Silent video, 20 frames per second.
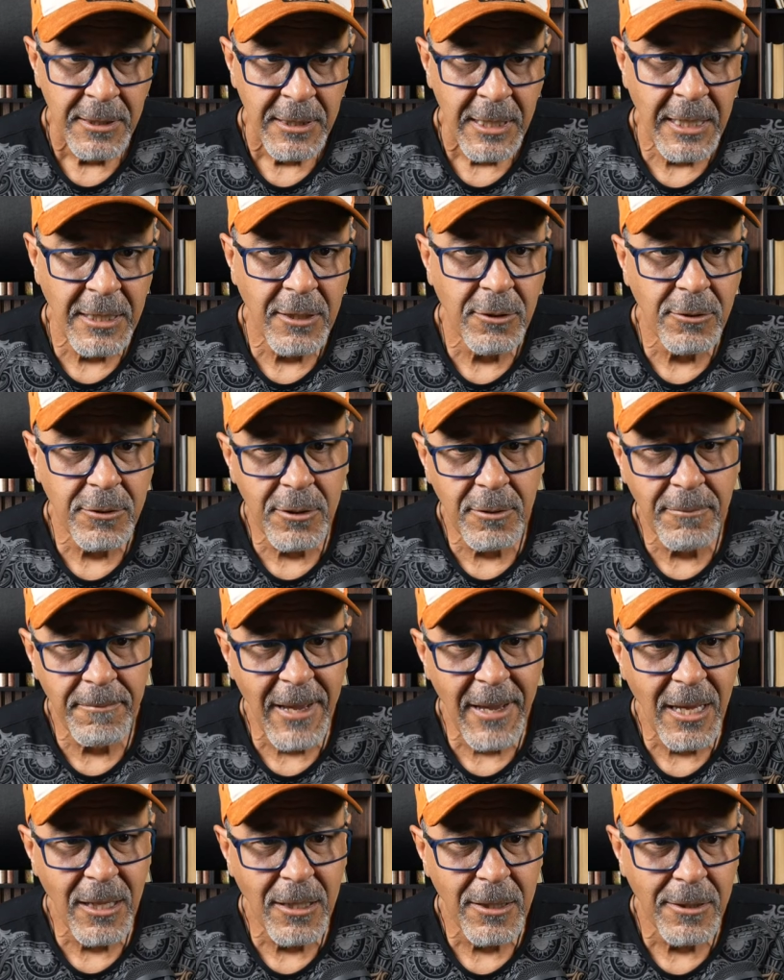And also,
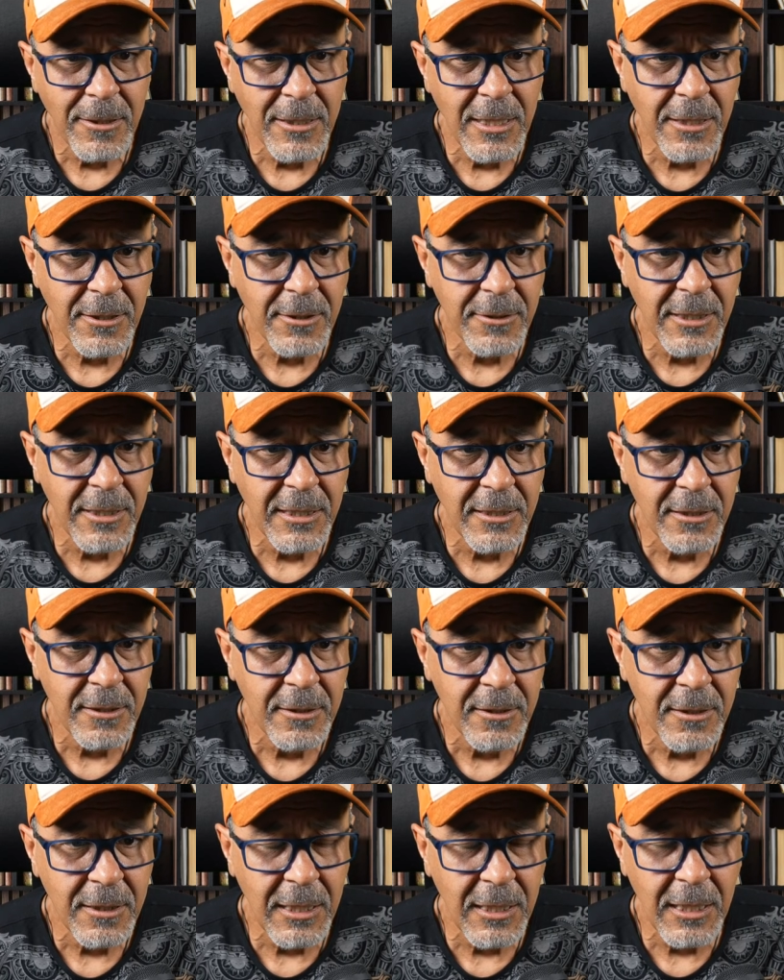Mal, the other thing
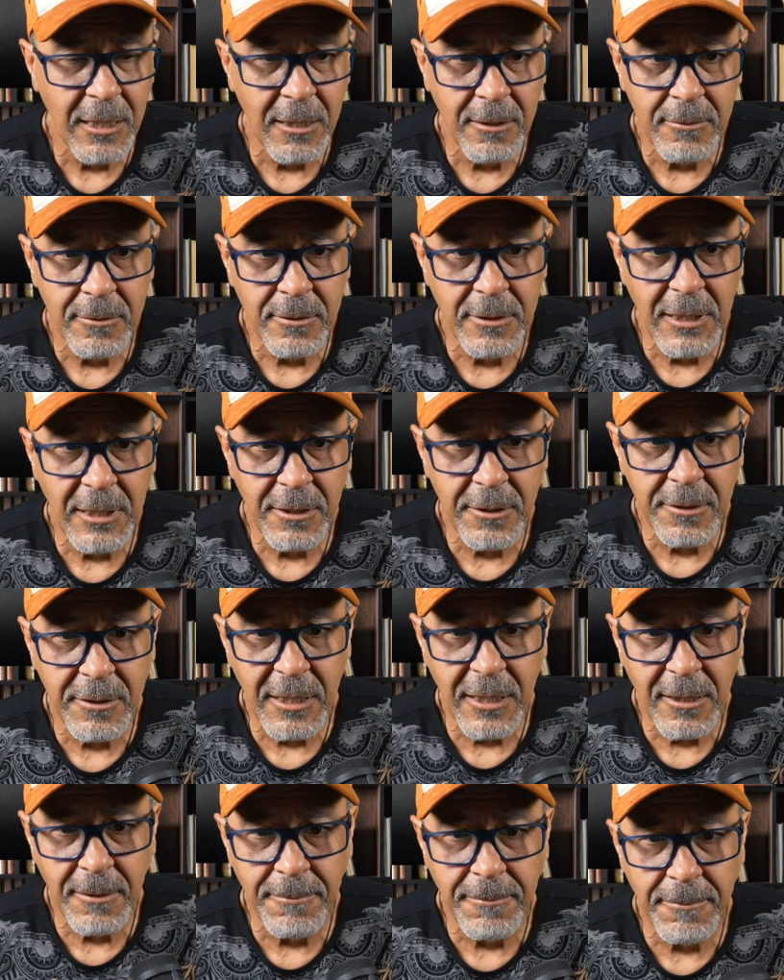
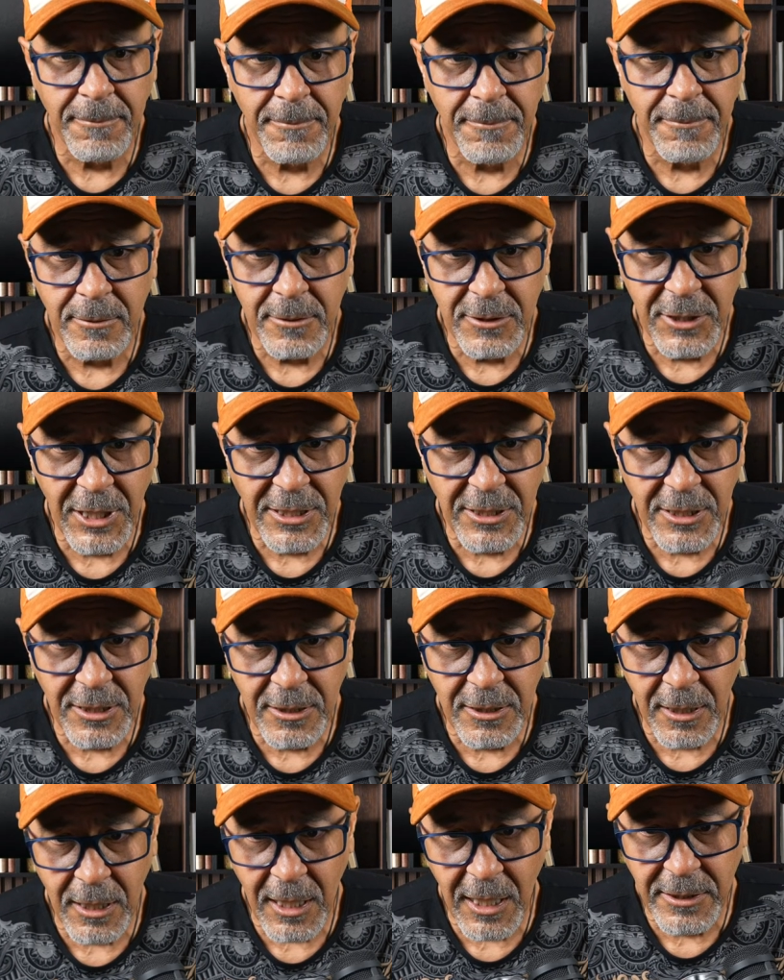about changing
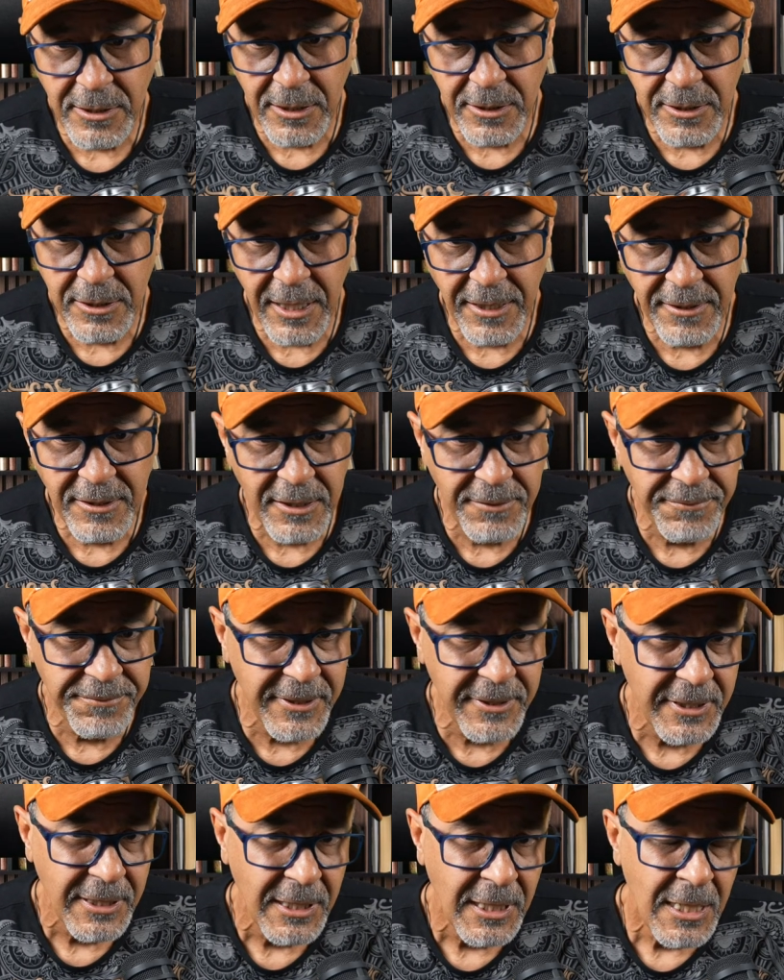the laws as they see
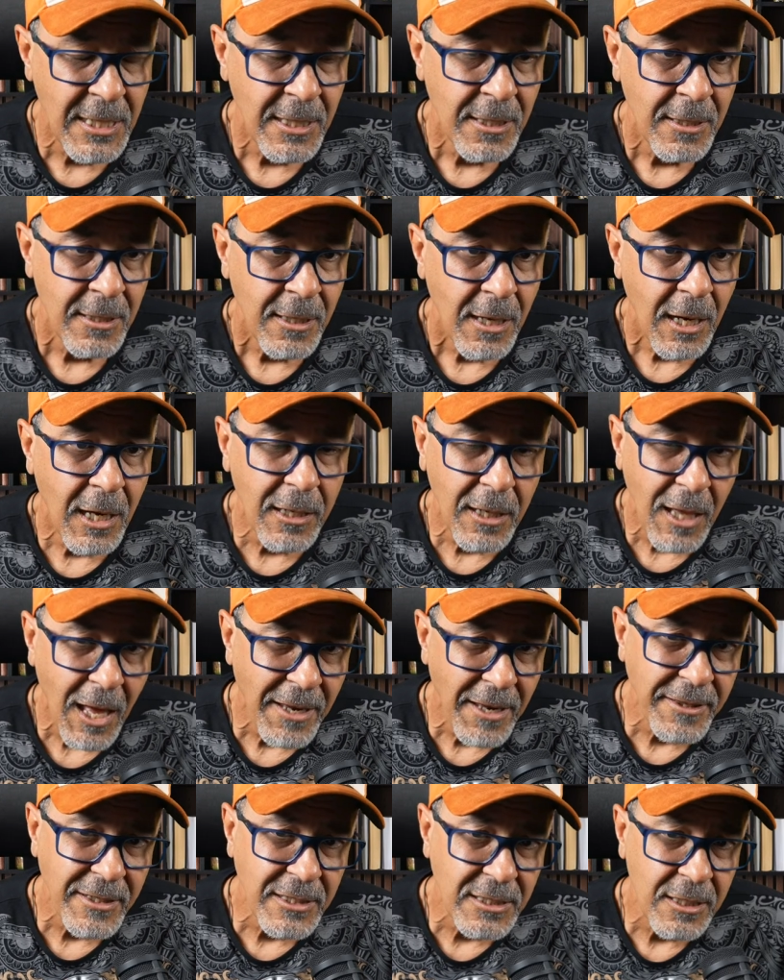fit, a
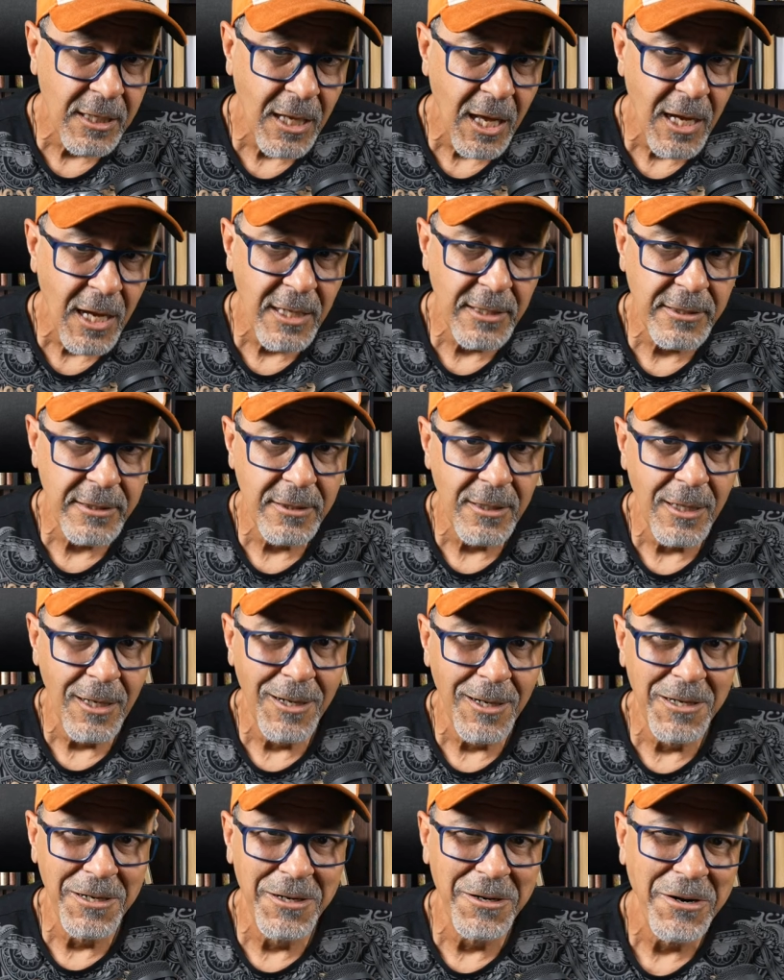lot of these laws
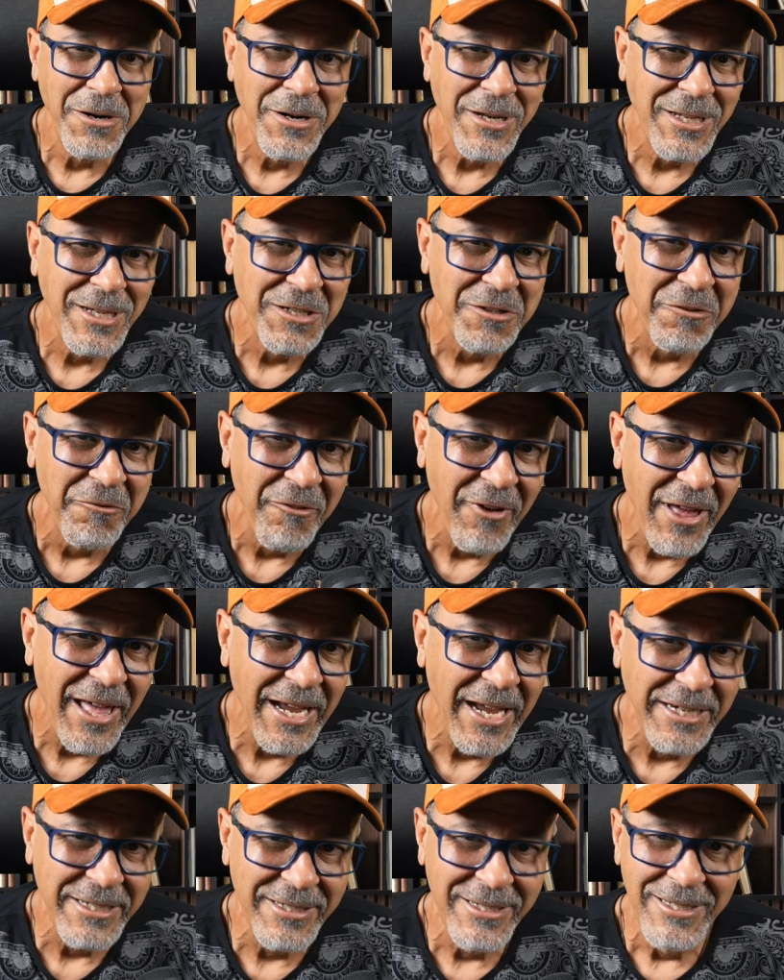are already in
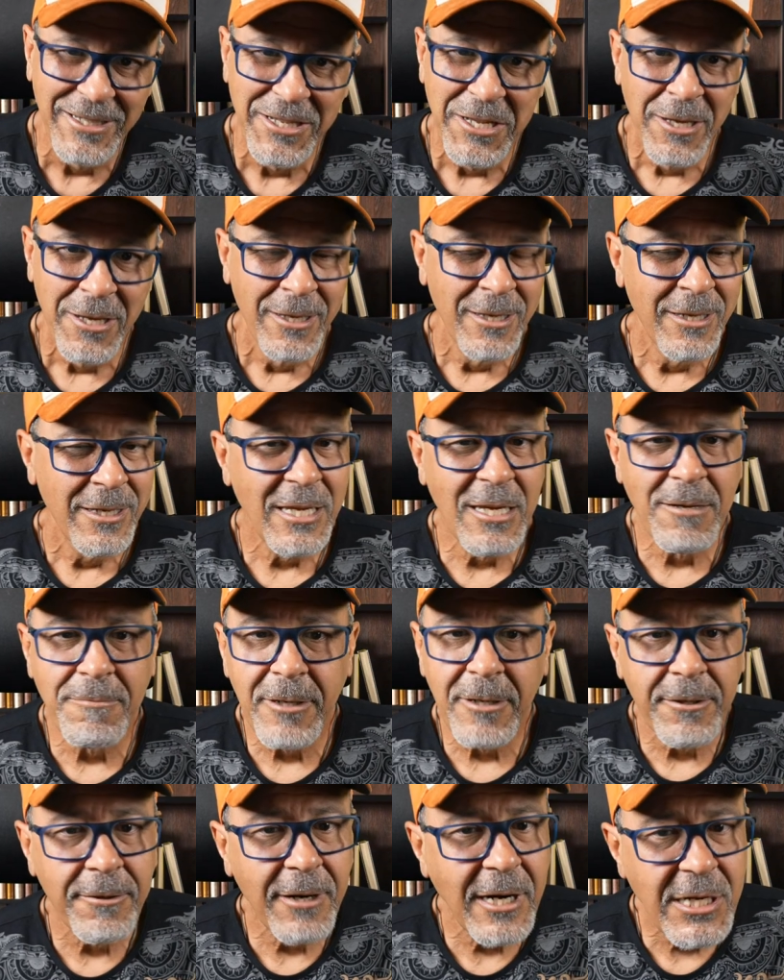effect.
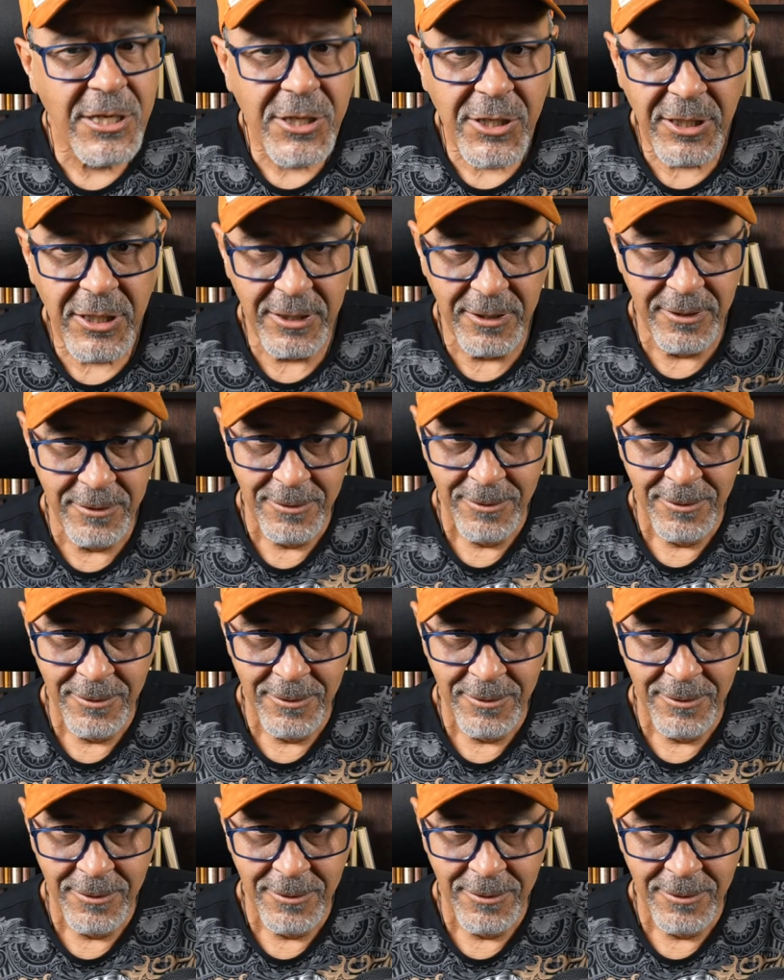Immigration,